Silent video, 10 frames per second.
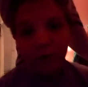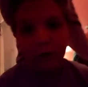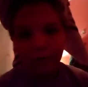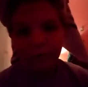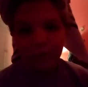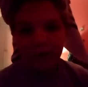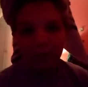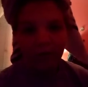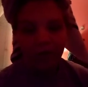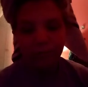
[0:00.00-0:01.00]
cosplayer
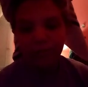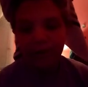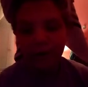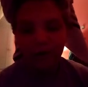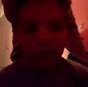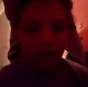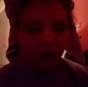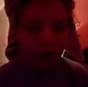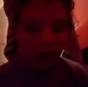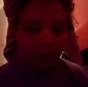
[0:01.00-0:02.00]
while I was there.
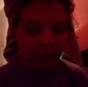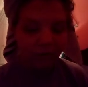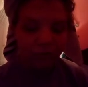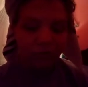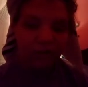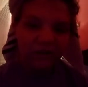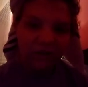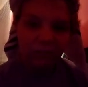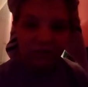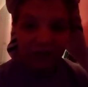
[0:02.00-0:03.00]
I was really
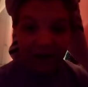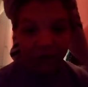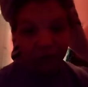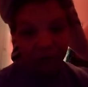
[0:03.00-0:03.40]
tempted to ask